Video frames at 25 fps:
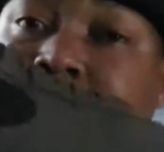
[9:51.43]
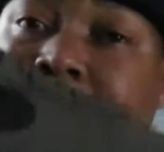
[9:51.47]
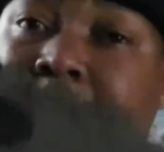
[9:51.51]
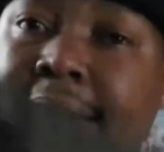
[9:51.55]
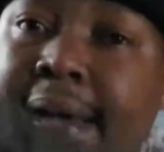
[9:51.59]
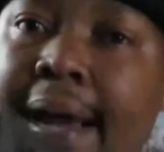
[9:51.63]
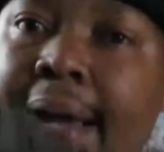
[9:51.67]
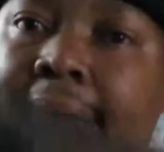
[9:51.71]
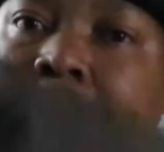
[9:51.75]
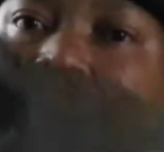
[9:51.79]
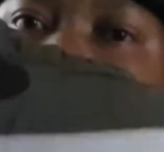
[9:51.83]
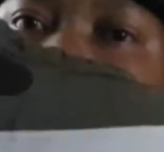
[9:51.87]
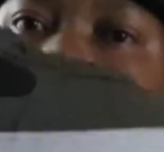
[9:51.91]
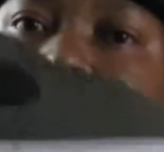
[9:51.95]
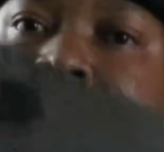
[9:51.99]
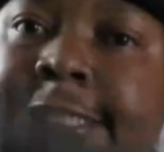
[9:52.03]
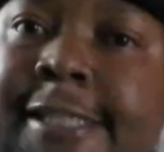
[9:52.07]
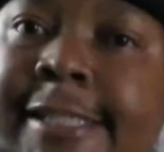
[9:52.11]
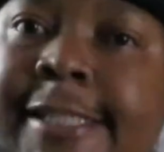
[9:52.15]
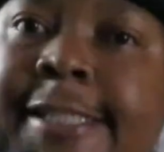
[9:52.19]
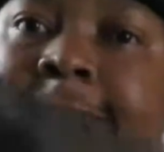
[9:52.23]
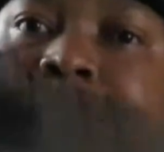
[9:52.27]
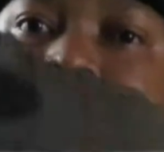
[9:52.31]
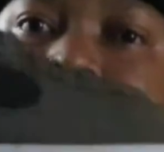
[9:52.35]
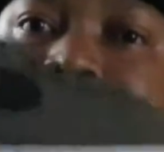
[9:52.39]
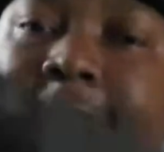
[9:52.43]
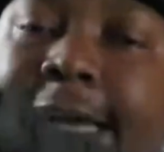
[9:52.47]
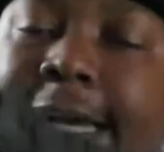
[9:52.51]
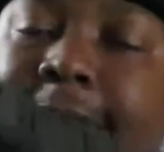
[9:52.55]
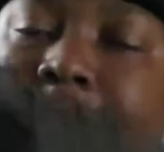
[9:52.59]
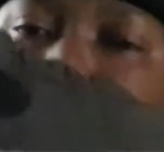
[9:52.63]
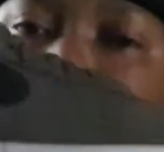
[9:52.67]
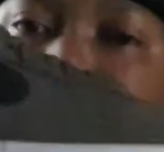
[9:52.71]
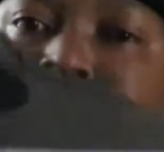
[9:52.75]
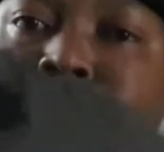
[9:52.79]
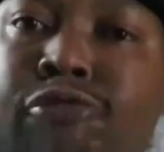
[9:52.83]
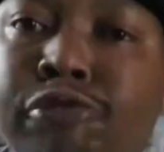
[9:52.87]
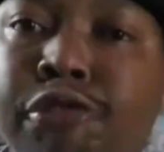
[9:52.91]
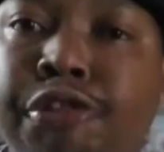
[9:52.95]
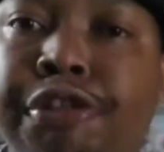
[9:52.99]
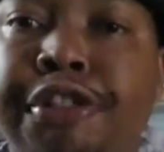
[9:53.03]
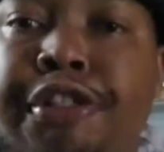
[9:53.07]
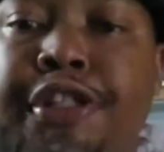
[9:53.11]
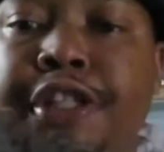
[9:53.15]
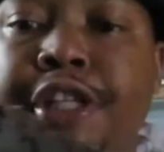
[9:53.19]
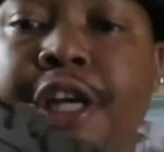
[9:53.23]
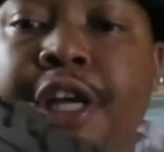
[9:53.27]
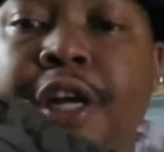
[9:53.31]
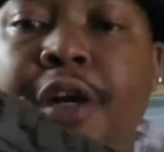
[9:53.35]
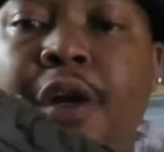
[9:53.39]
gotta see that swoosh